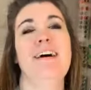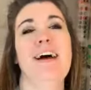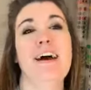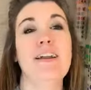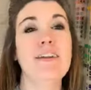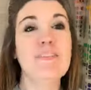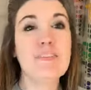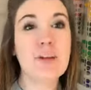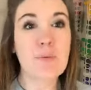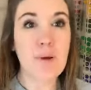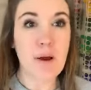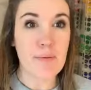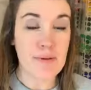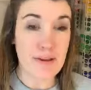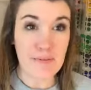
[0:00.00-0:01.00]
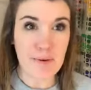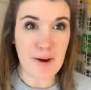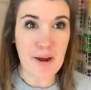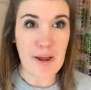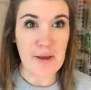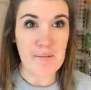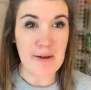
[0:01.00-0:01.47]
I don't even know where
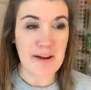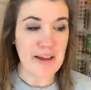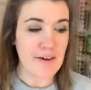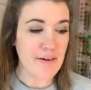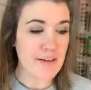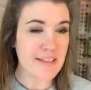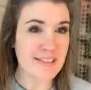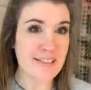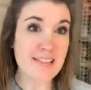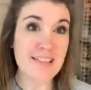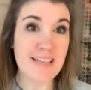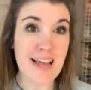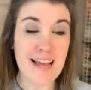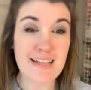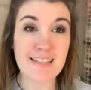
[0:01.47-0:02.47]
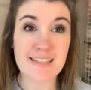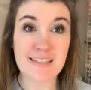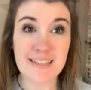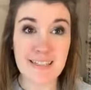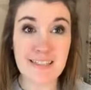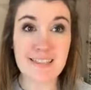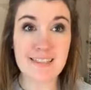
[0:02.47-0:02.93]
I am right now. This is day
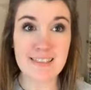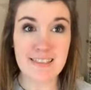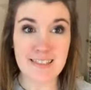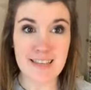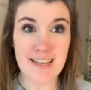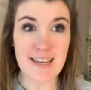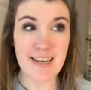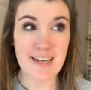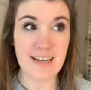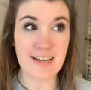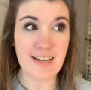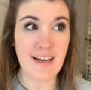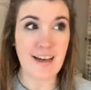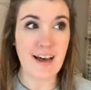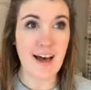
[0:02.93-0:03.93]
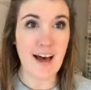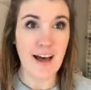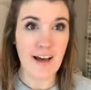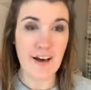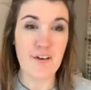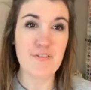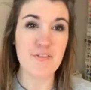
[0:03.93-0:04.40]
16
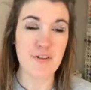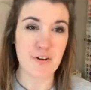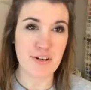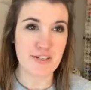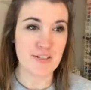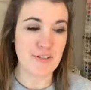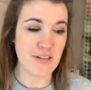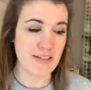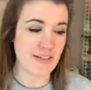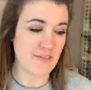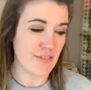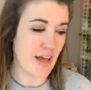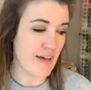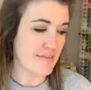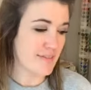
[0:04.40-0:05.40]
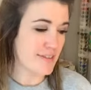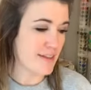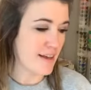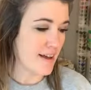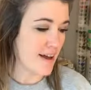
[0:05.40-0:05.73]
of 32 days of lives.